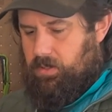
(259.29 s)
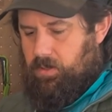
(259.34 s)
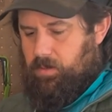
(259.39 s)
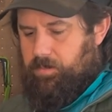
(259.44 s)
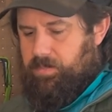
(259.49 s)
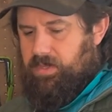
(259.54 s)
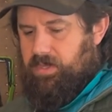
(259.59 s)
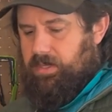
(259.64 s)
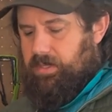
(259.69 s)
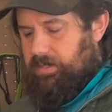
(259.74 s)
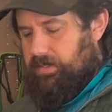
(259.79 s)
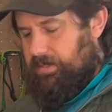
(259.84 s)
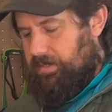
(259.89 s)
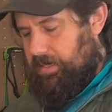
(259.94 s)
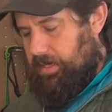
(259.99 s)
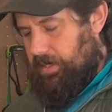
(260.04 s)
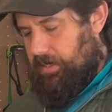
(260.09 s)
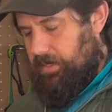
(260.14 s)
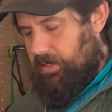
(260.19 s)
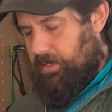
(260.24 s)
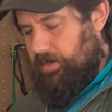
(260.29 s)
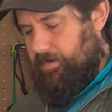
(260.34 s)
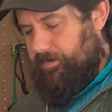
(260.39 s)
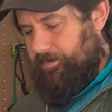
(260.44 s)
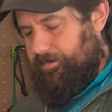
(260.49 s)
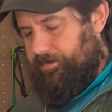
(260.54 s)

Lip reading: open this side up.